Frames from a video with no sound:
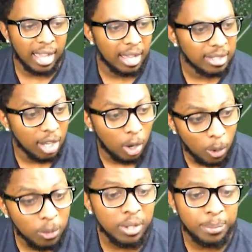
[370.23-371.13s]
and the
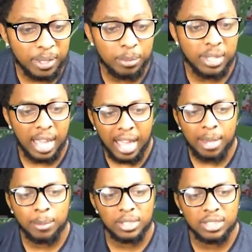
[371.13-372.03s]
only pick we
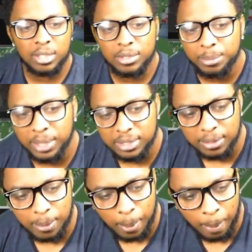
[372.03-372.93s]
had was Shelton
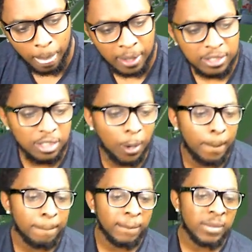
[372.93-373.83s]
Mixon.
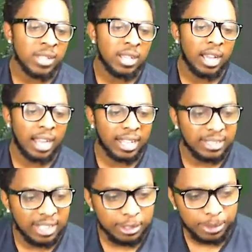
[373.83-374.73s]
So I
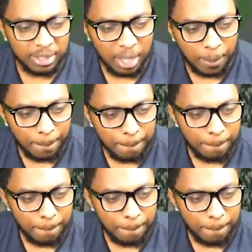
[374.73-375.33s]
guess that's what's up.